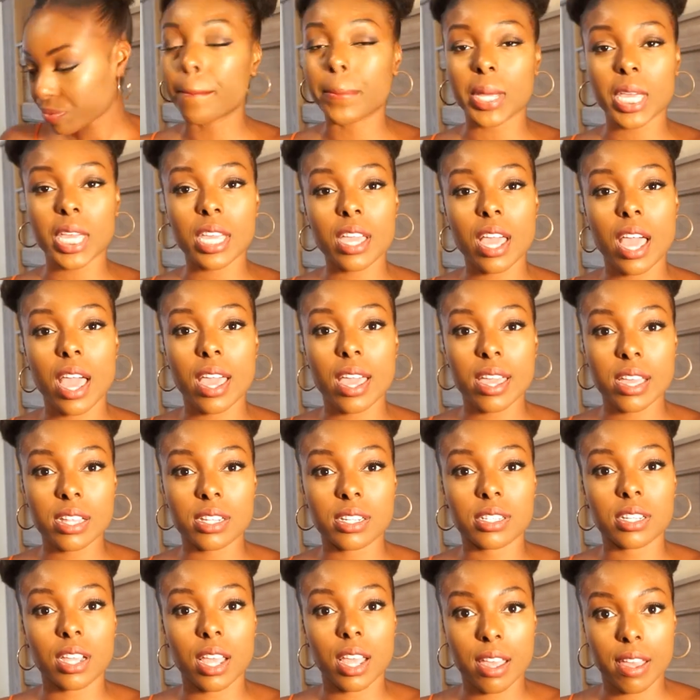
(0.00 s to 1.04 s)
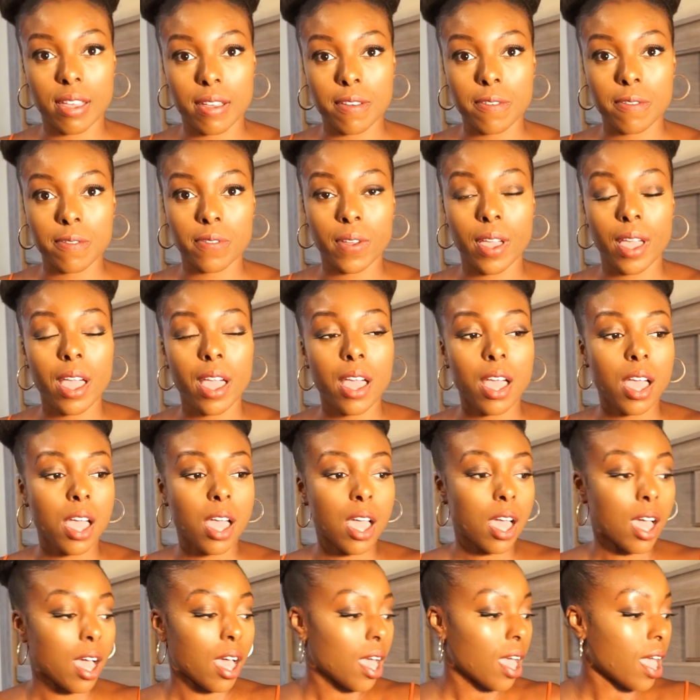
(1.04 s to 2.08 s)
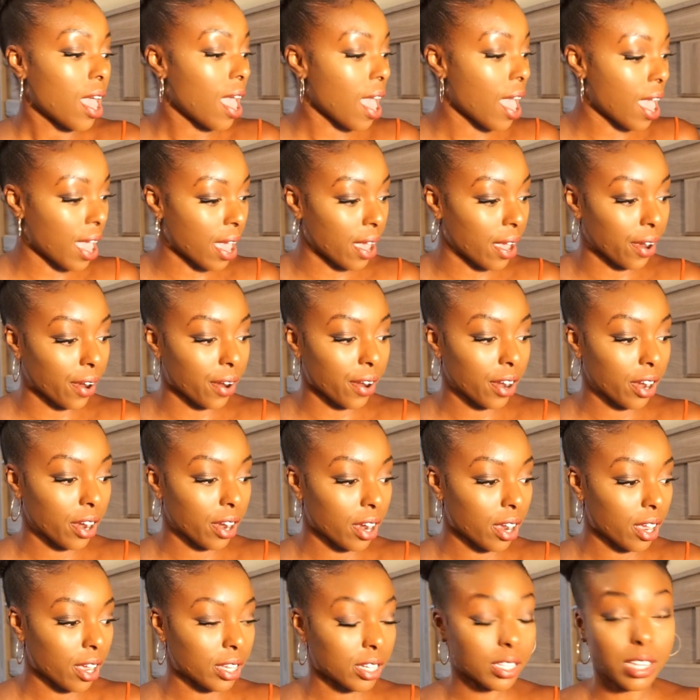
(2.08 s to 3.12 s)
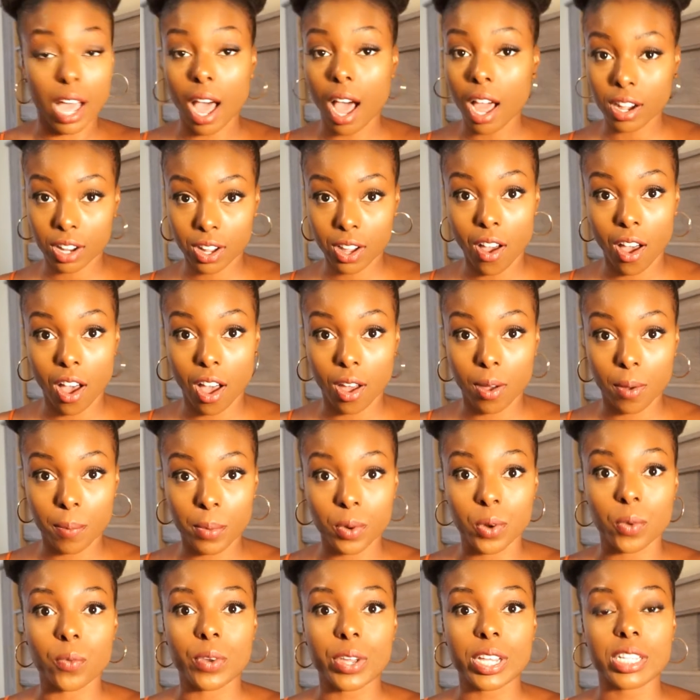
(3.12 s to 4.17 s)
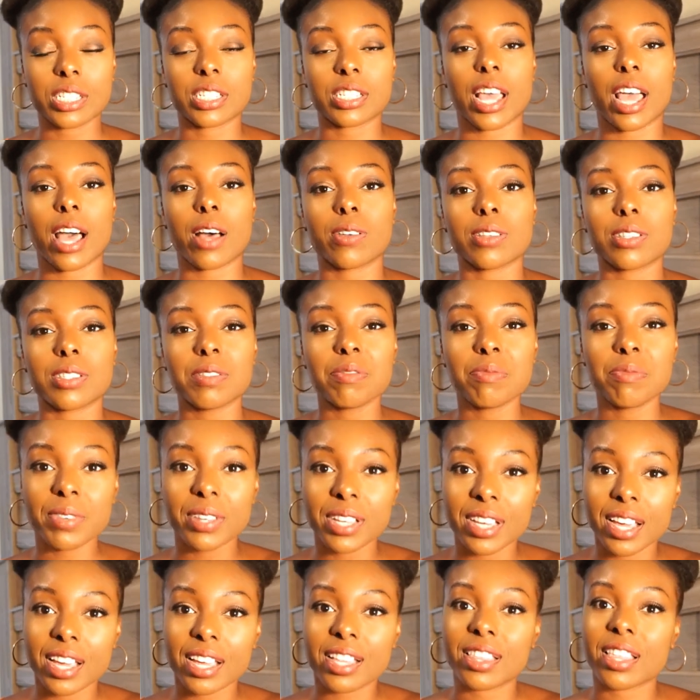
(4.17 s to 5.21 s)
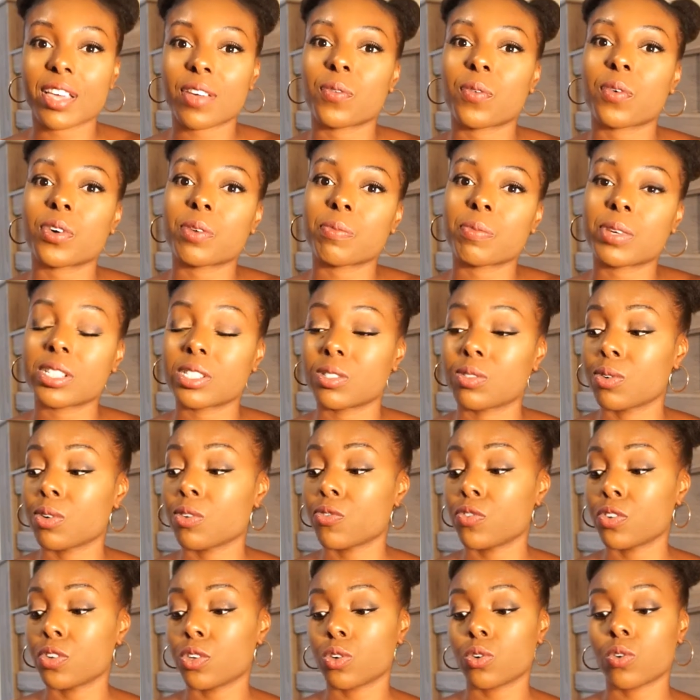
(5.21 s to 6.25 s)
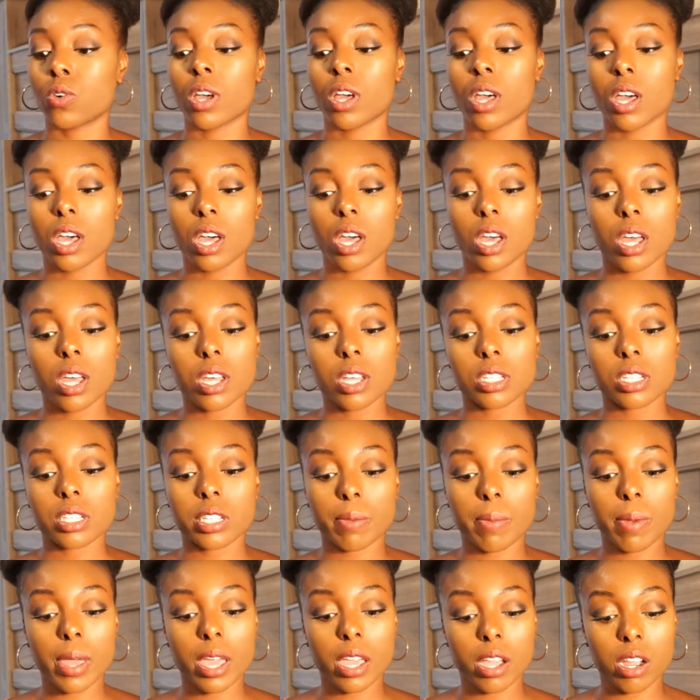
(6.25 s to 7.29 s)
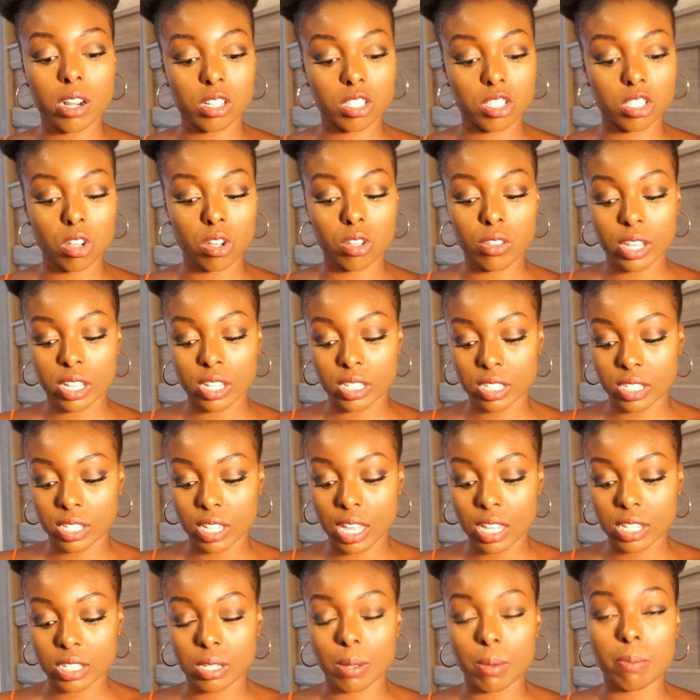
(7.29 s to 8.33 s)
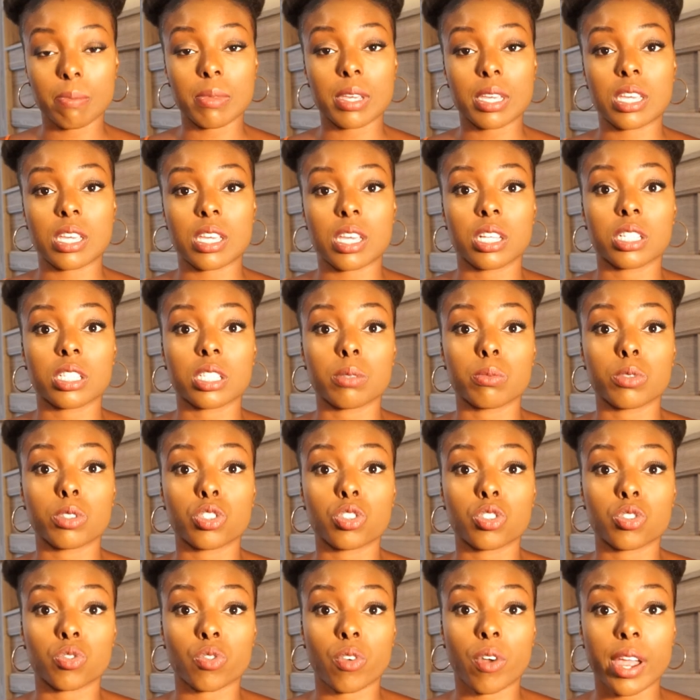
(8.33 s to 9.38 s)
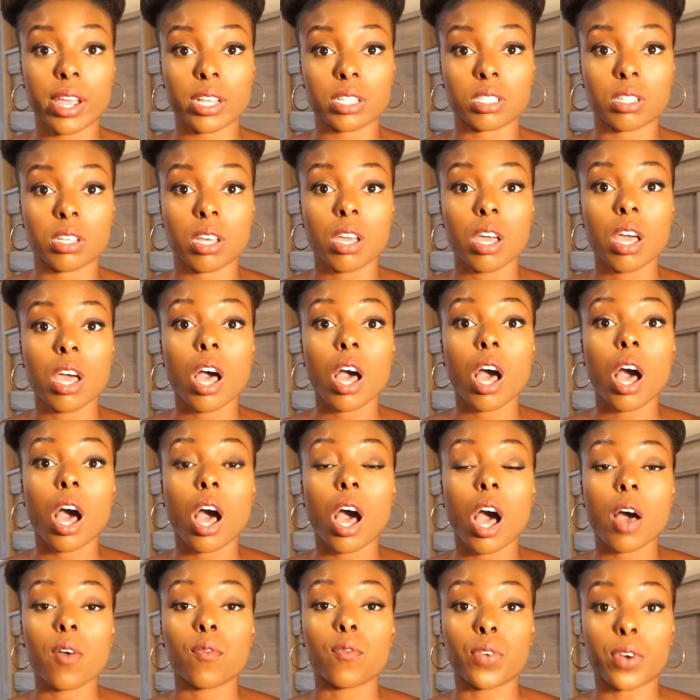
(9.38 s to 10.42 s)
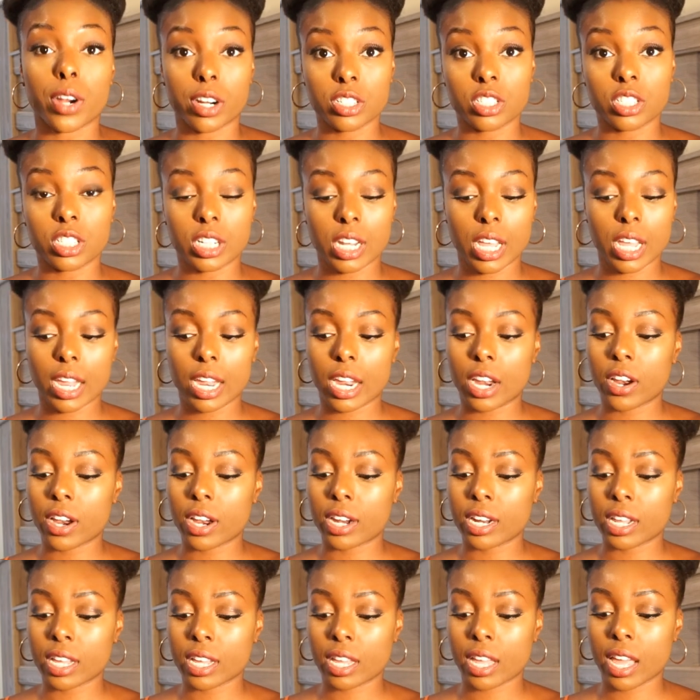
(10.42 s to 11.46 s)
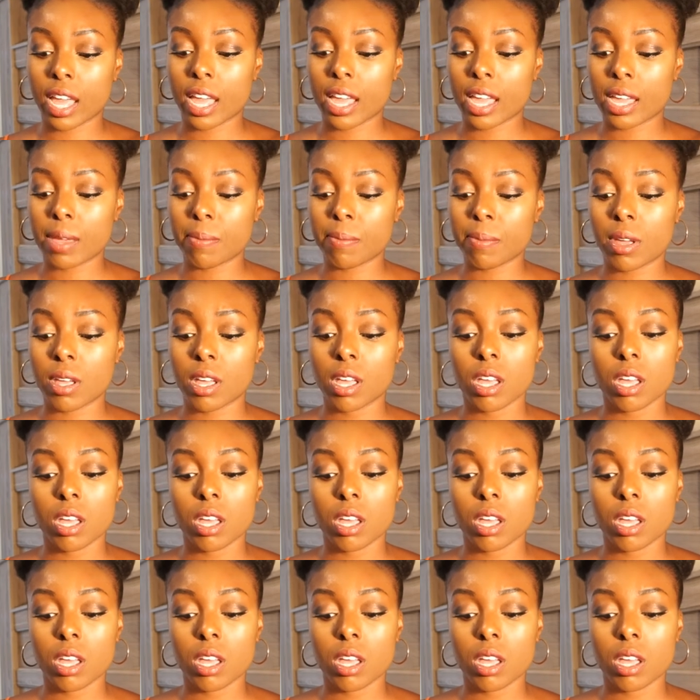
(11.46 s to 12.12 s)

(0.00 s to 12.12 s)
BHFhair.com reached out to me and they wanted me to review some hair so they sent me some straight virgin hair and it came